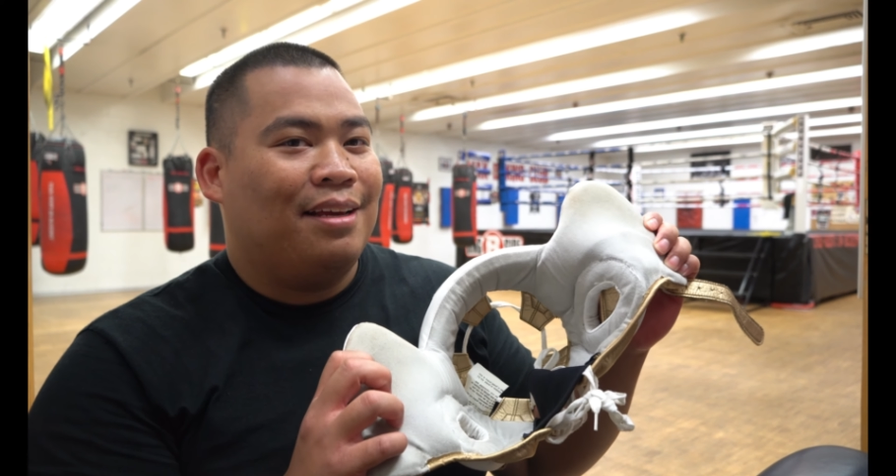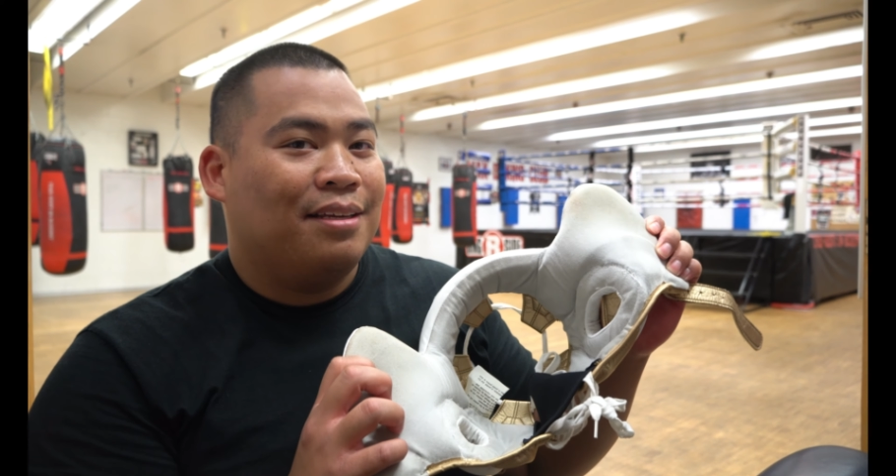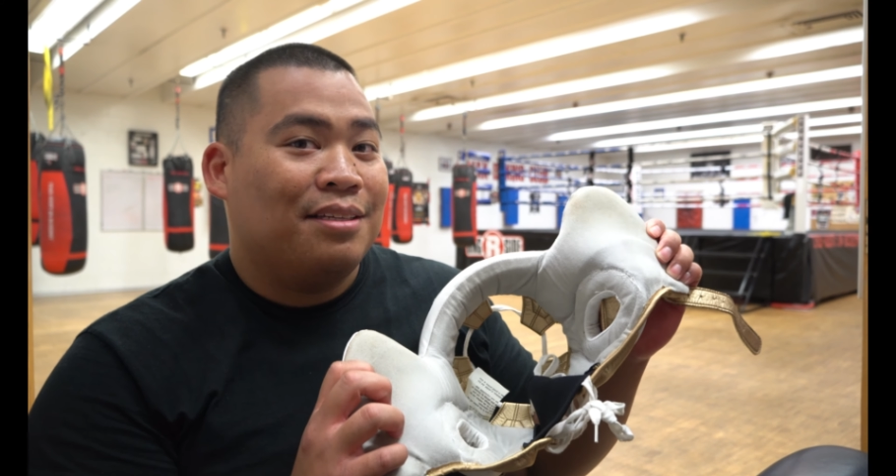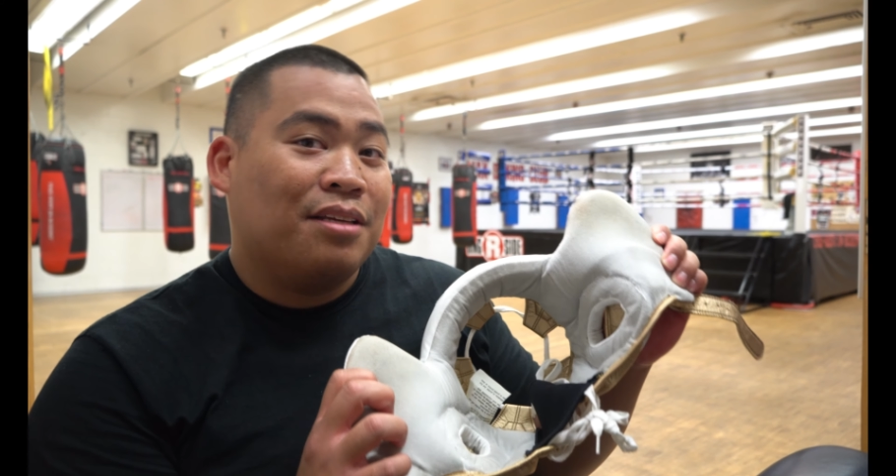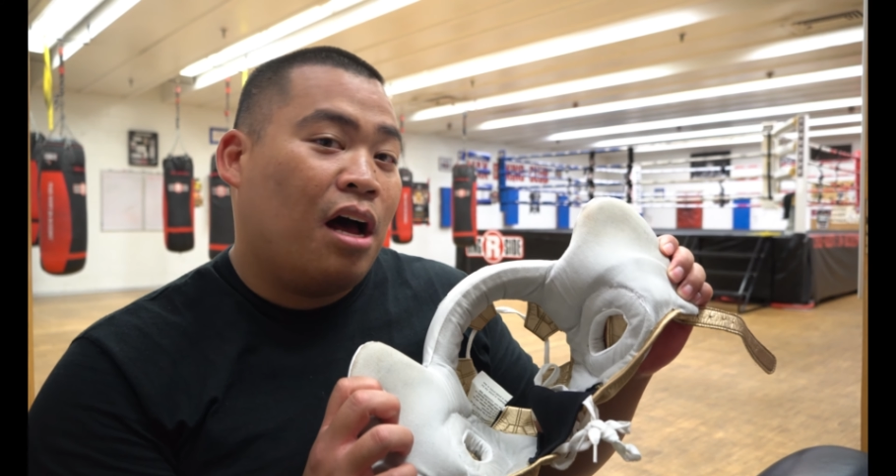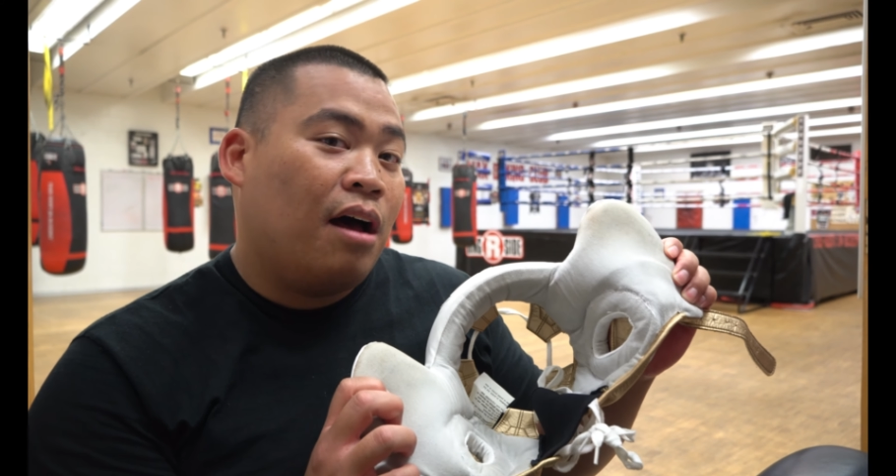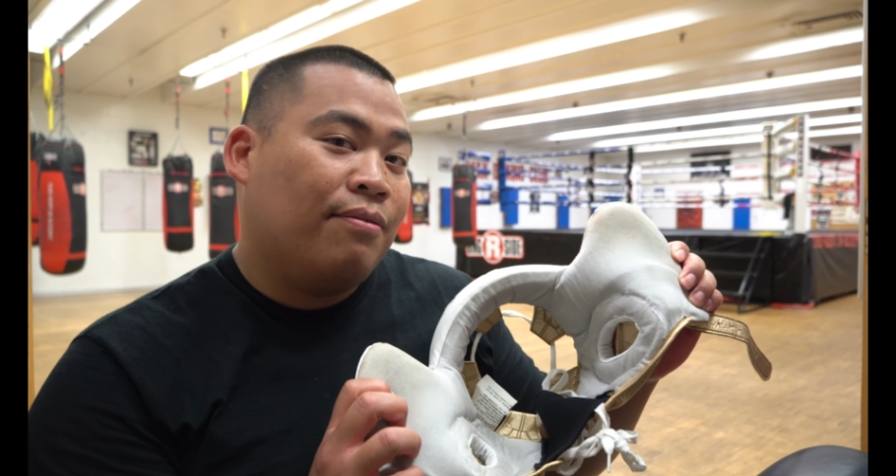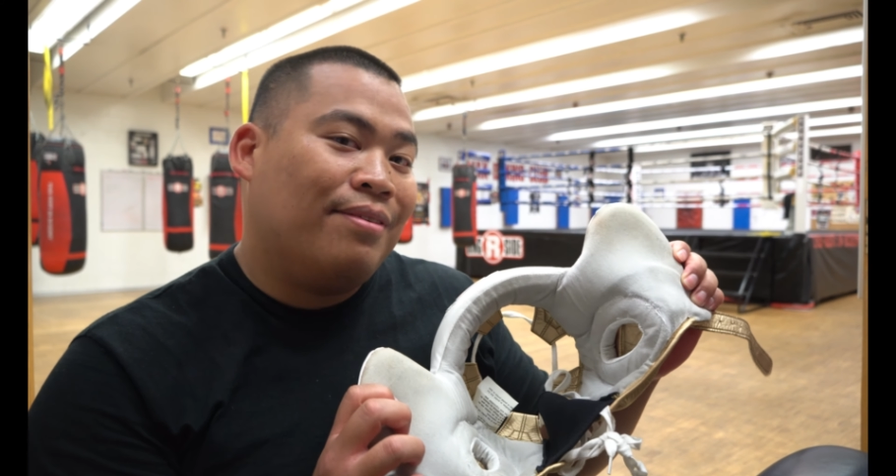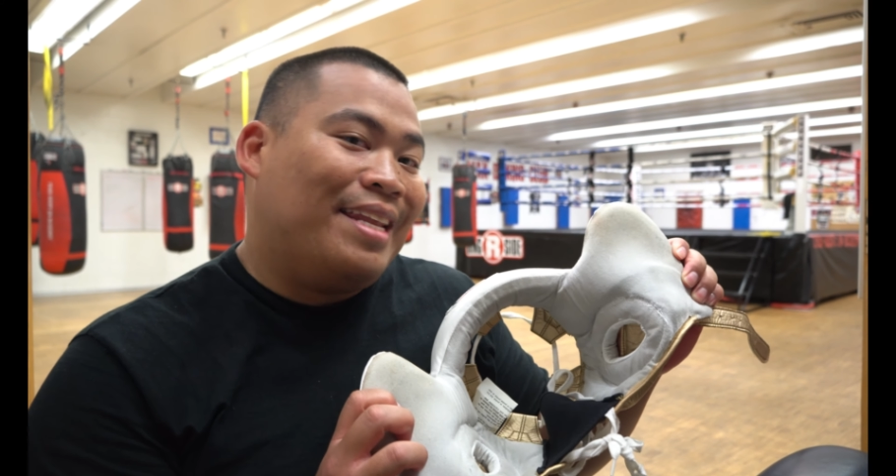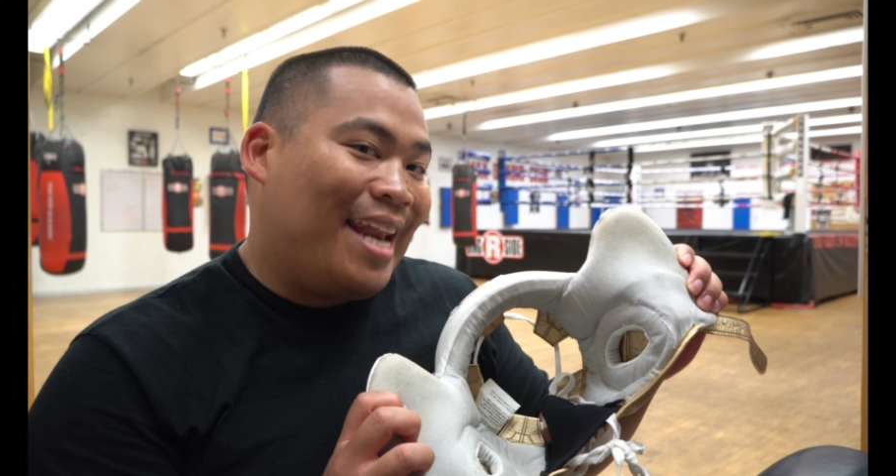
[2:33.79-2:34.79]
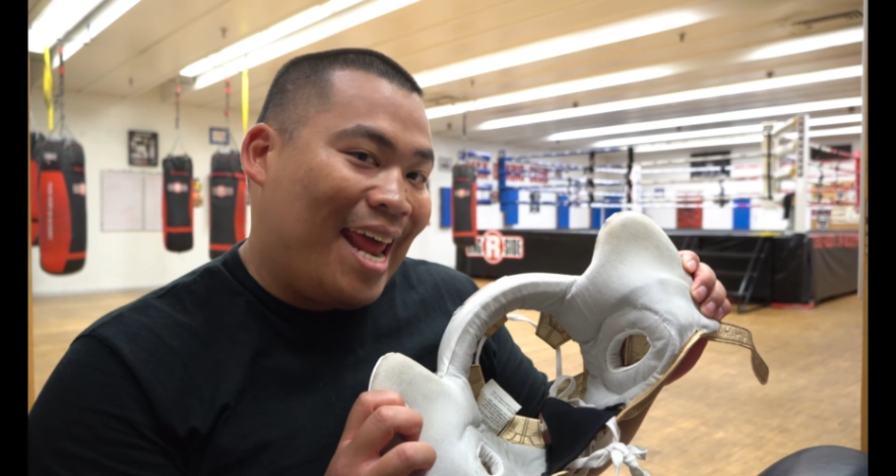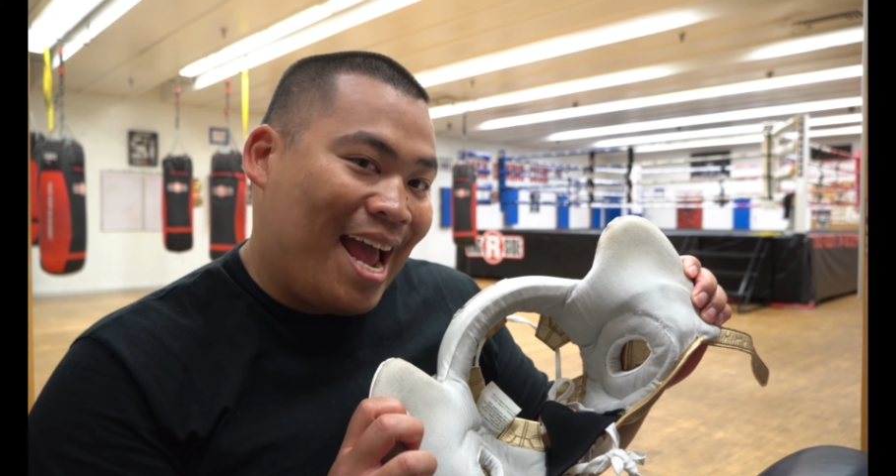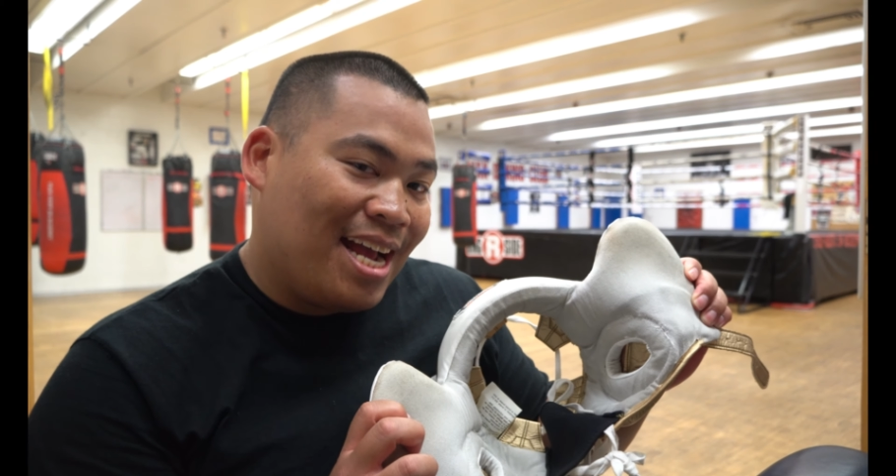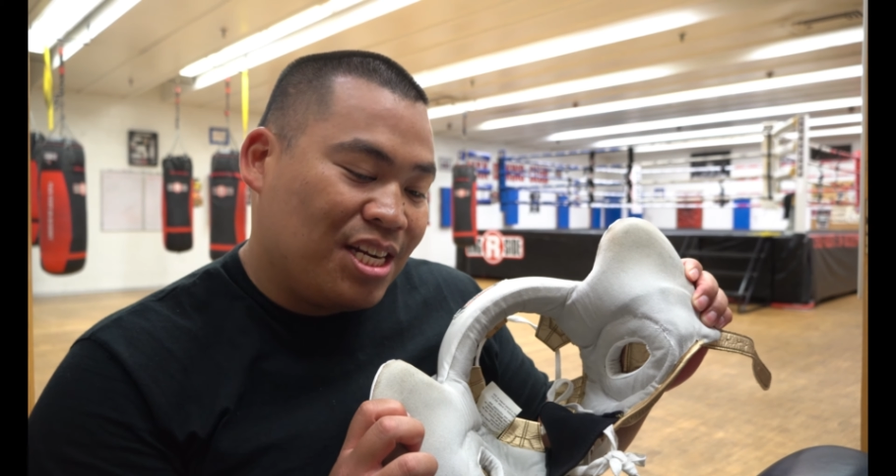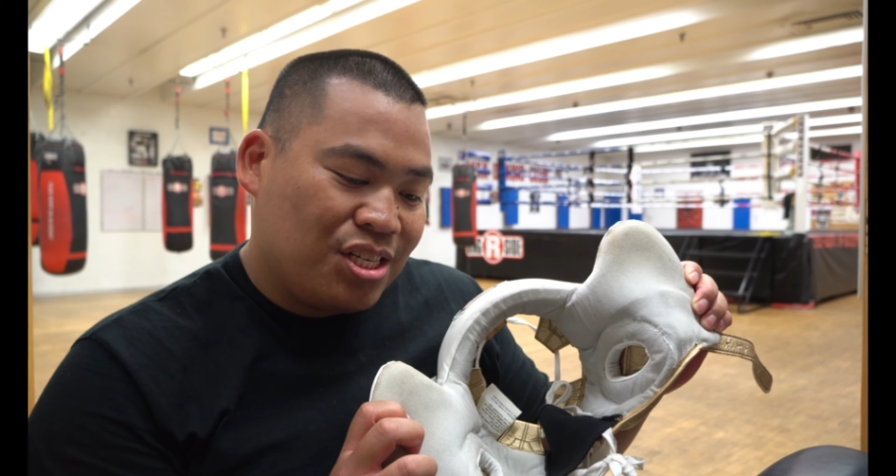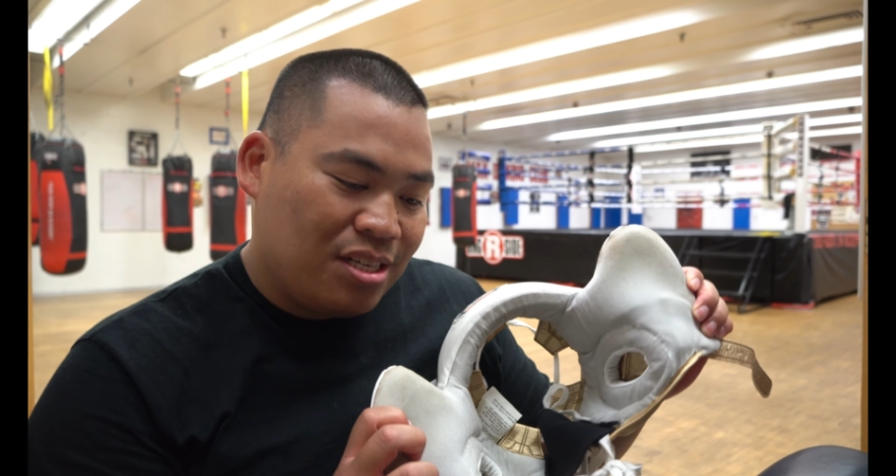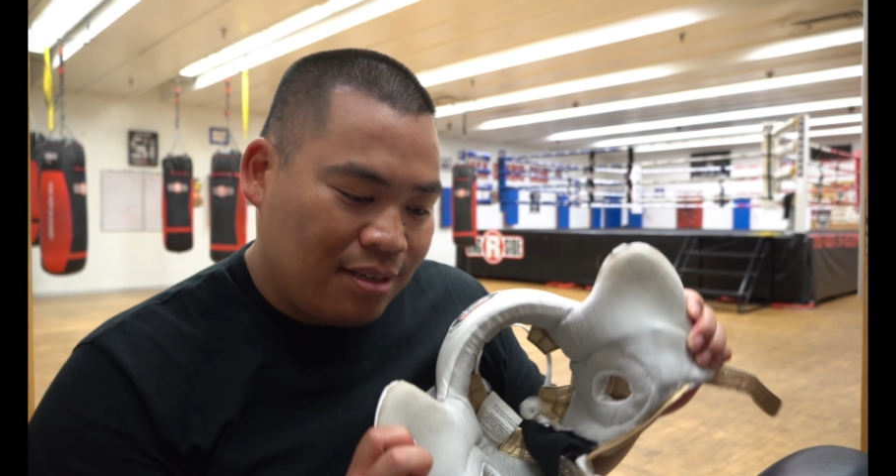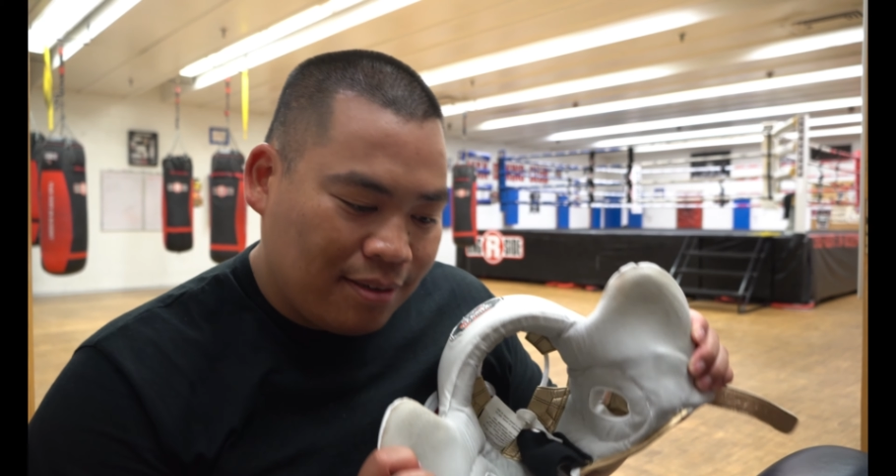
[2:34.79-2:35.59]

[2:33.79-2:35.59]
soft nash